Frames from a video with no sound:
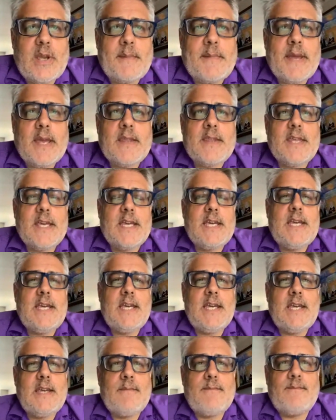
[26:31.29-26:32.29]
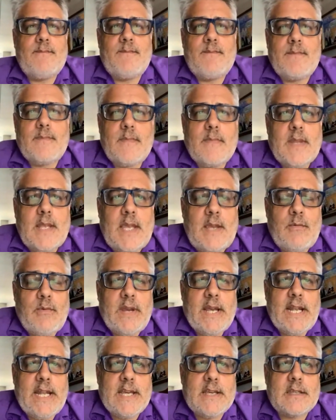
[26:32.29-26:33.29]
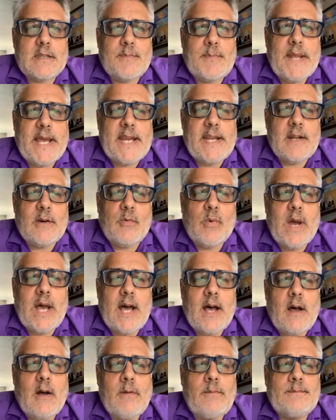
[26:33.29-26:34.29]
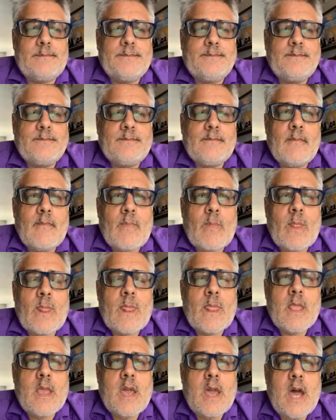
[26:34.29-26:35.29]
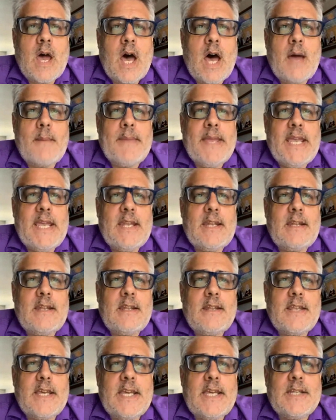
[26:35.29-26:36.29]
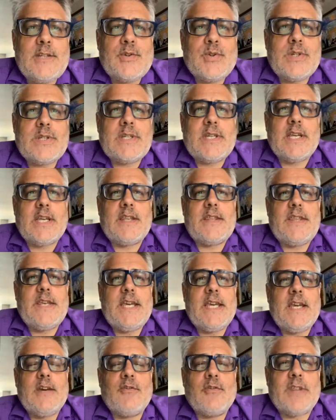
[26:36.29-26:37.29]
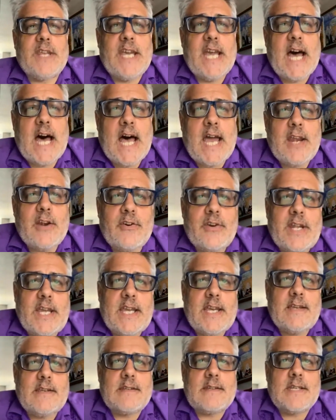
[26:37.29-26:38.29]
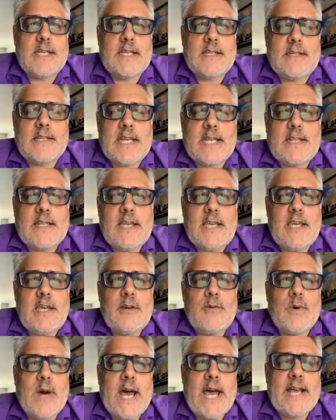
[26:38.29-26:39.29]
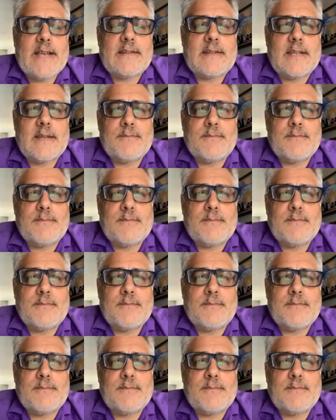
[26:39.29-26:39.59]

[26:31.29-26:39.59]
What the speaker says: I mean, I think he really explained it well. I mean, the interesting thing or the irony is that the U.S.